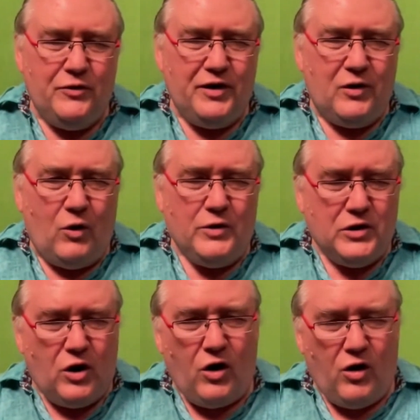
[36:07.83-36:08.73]
their own
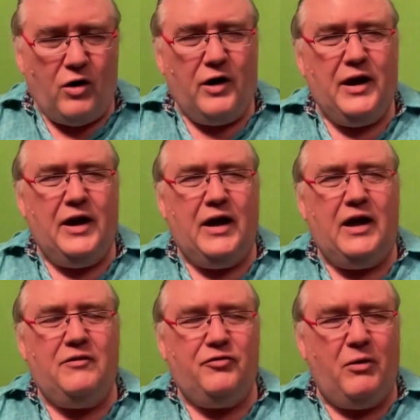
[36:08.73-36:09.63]
core.
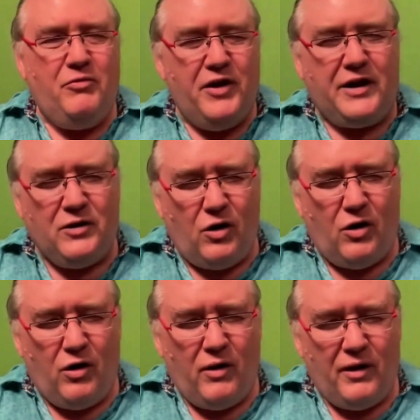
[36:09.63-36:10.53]
And from that
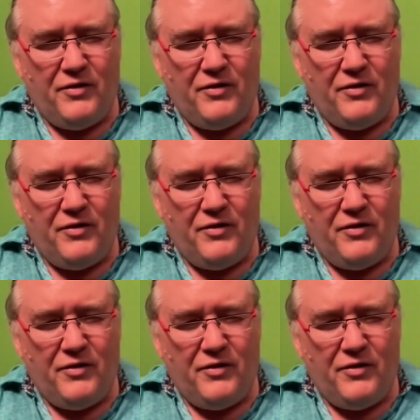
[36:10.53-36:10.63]
core,